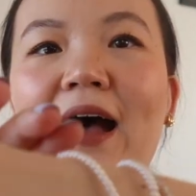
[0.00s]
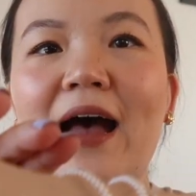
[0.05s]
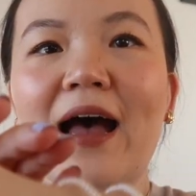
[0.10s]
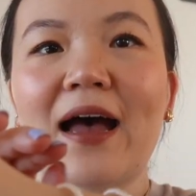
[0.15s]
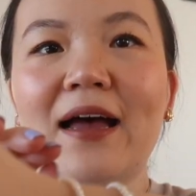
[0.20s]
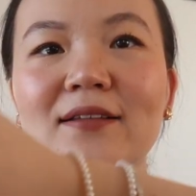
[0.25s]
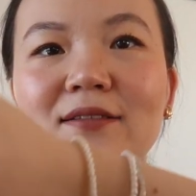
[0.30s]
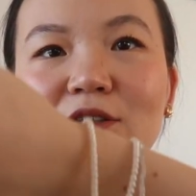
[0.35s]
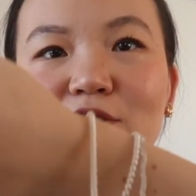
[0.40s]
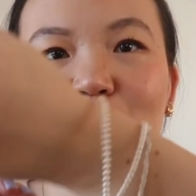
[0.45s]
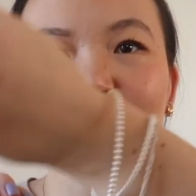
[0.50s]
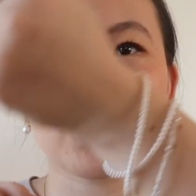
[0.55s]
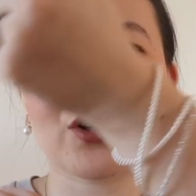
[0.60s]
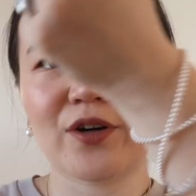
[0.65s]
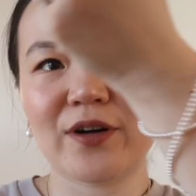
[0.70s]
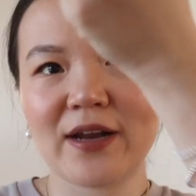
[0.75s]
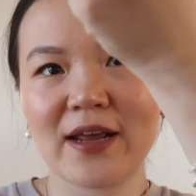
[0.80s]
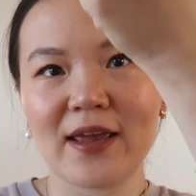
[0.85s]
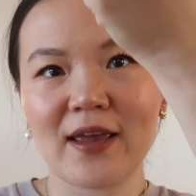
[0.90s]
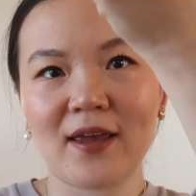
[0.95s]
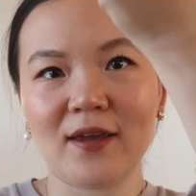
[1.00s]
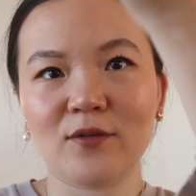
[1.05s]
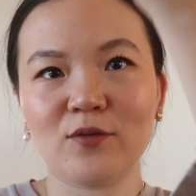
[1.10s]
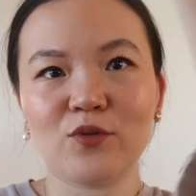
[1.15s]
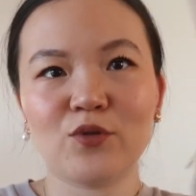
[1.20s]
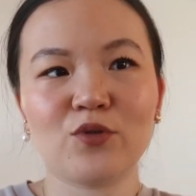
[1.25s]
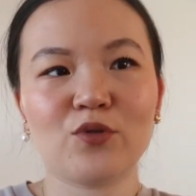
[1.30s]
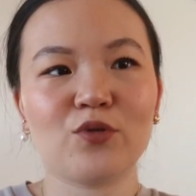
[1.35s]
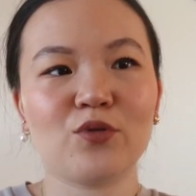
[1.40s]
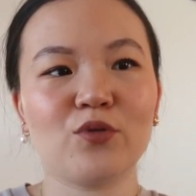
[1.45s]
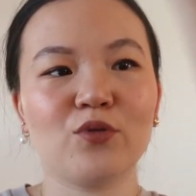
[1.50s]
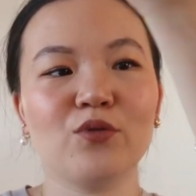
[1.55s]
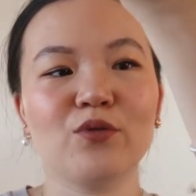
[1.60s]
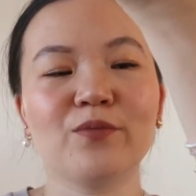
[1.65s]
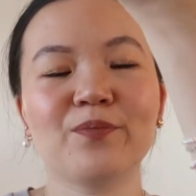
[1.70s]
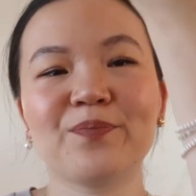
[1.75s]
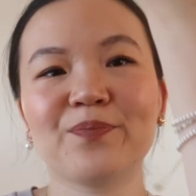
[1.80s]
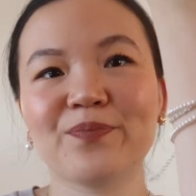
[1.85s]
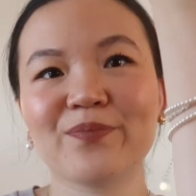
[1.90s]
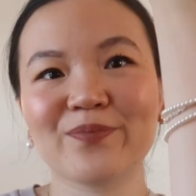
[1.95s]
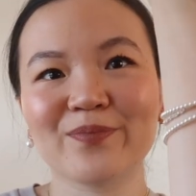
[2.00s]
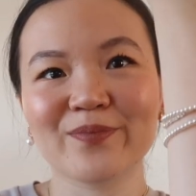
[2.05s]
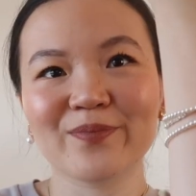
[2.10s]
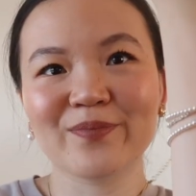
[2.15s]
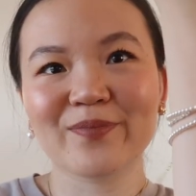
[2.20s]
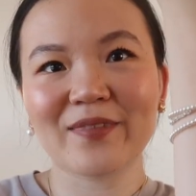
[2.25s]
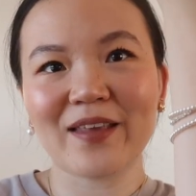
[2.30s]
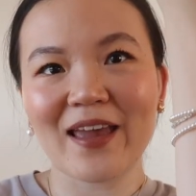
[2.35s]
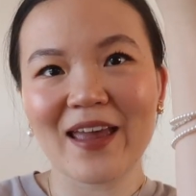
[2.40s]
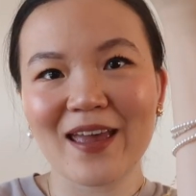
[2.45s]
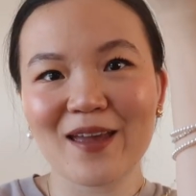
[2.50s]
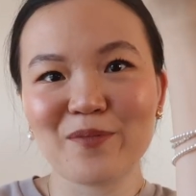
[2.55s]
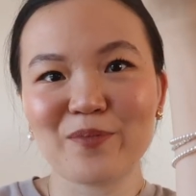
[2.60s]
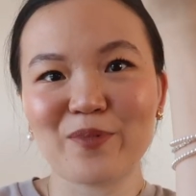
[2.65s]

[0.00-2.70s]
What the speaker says: and turn it into a